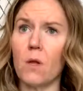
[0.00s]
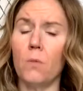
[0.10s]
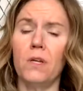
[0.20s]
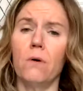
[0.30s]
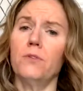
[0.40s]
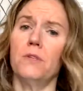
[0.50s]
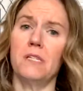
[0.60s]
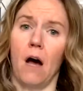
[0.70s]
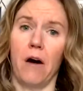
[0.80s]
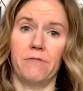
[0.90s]
We don't do
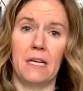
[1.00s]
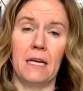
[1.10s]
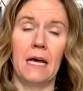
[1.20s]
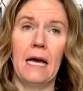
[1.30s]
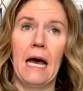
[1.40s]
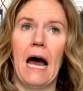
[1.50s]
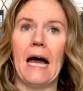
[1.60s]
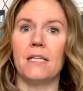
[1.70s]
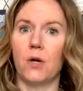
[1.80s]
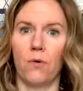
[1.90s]
these often.
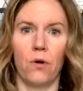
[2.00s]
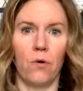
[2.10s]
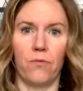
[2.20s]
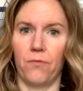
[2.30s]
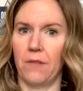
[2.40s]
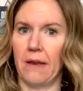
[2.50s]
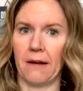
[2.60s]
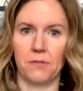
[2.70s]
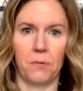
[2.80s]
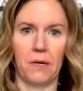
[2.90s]
I don't know if the
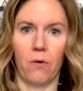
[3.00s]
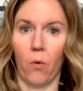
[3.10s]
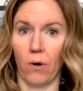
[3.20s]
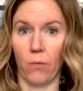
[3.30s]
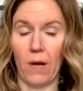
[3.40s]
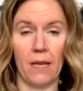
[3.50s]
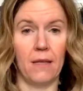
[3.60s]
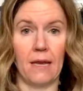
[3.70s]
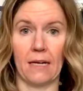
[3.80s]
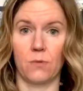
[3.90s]
next one or when
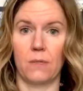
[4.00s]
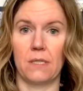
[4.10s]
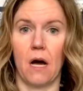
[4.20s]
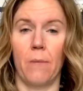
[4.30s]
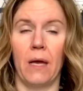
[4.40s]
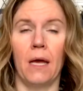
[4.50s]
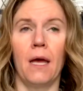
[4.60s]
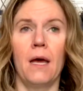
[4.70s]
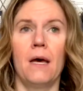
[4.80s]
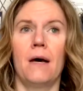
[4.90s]
the next one's coming.
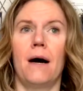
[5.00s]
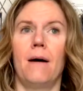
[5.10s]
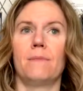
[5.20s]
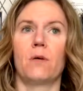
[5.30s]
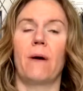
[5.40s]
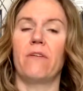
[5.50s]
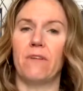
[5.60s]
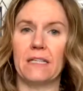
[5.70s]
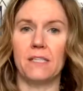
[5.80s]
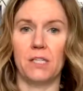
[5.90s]
So my
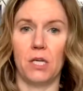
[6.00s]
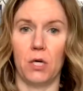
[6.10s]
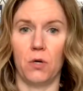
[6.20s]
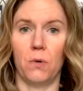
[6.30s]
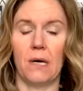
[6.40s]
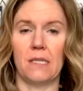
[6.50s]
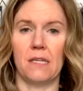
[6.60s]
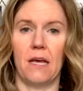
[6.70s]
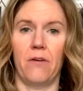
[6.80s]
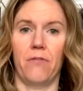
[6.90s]
advice to you is,
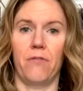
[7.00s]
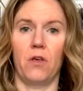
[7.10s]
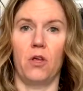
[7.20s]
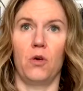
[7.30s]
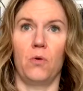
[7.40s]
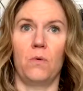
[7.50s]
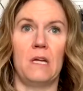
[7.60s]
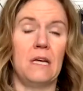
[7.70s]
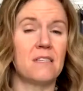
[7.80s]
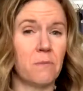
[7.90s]
if you
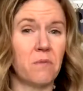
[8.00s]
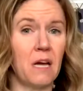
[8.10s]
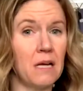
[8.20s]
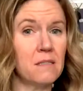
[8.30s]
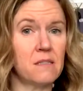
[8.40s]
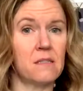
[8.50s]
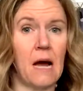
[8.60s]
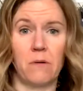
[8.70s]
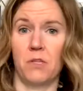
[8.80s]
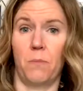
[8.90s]
need some things,
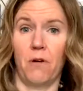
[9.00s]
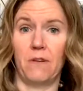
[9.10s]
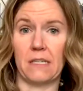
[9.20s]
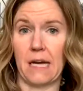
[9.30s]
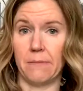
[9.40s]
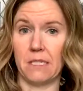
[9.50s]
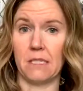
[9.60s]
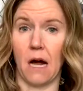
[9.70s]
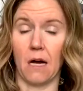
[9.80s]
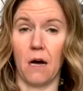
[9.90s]
now is the perfect time to
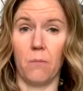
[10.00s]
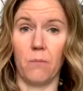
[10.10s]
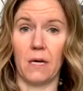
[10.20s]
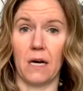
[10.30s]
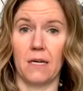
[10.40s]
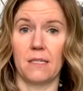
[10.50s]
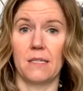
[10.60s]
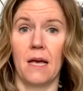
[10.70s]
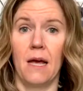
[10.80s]
stock up, because